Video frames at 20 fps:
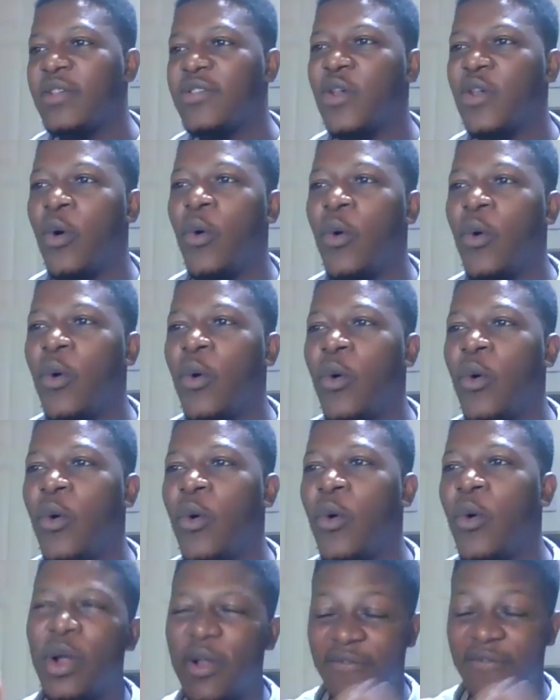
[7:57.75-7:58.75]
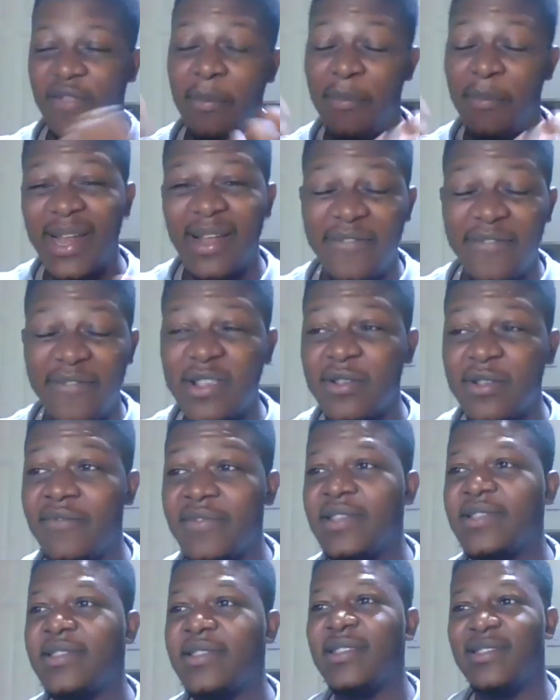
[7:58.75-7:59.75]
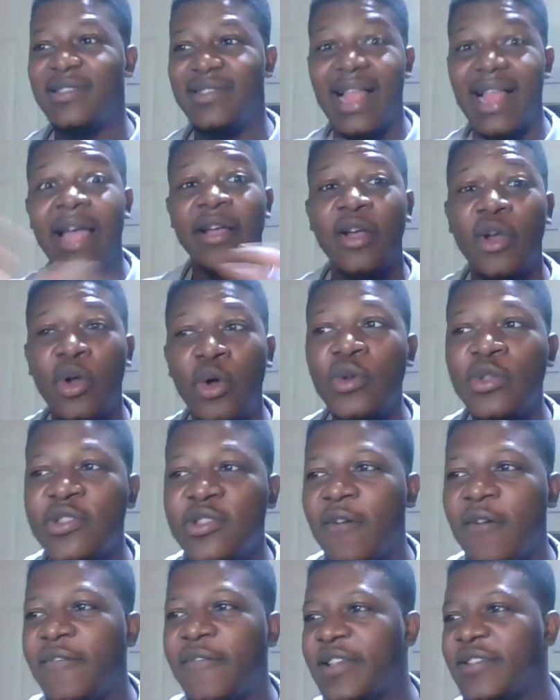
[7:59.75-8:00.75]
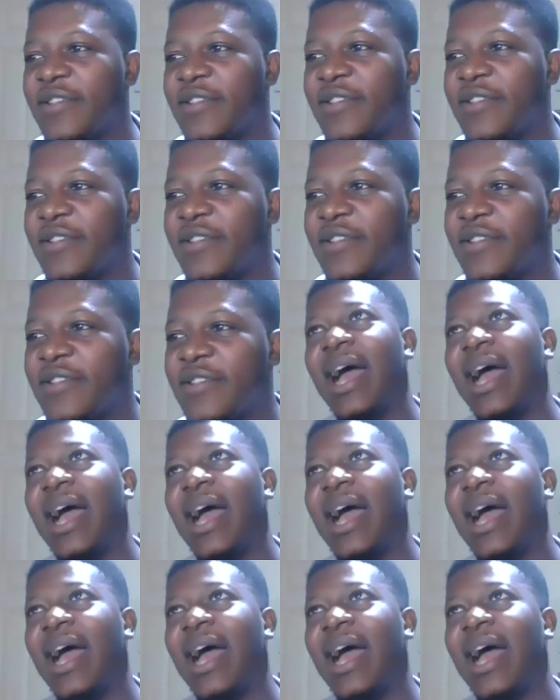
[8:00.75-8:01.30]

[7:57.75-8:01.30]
So one of the benefits of this is like good surface finish,